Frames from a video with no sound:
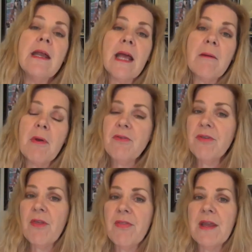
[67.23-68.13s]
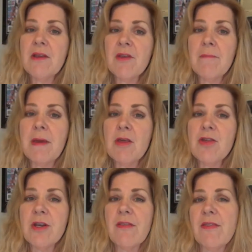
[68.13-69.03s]
Now, most of the things I
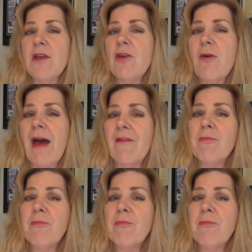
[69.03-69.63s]
mentioned, I think you have